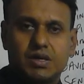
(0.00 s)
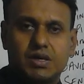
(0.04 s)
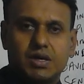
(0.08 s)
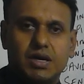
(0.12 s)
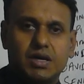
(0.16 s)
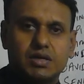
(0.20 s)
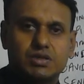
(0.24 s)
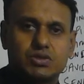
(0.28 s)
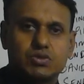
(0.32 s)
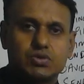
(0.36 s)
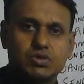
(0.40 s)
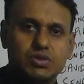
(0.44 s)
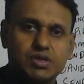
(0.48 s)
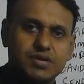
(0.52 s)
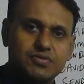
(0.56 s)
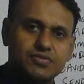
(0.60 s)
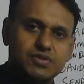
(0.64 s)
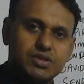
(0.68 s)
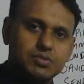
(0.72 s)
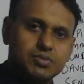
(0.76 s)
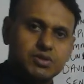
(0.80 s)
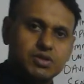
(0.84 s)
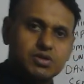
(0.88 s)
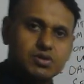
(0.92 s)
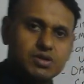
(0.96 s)
And today
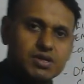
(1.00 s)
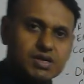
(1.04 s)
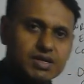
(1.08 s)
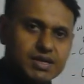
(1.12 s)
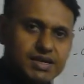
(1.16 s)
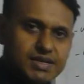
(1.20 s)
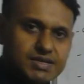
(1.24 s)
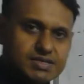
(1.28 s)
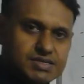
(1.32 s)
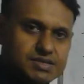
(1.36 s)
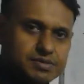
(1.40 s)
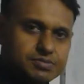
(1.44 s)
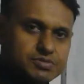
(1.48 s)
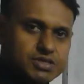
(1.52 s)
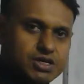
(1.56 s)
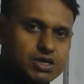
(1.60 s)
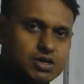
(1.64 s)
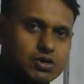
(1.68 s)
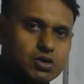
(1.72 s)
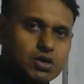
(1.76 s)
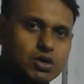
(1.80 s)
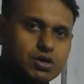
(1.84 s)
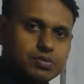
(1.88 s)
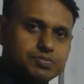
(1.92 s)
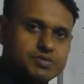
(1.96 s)
we'll be looking at a subject
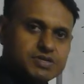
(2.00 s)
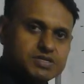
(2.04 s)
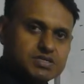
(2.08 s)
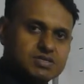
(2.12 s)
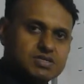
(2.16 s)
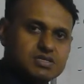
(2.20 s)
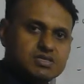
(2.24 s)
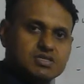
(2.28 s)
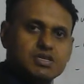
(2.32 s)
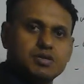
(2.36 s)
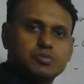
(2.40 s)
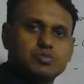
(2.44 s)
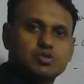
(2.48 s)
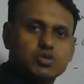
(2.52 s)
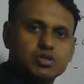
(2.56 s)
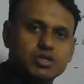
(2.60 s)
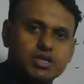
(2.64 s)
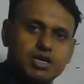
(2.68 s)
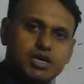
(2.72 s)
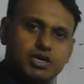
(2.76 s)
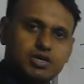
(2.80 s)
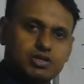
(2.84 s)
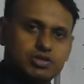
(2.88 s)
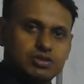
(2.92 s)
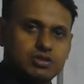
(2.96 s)
called business
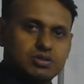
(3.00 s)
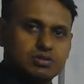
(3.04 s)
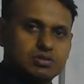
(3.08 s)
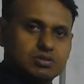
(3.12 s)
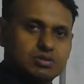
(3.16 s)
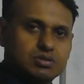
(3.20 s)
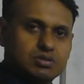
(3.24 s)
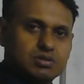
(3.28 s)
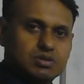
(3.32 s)
communication.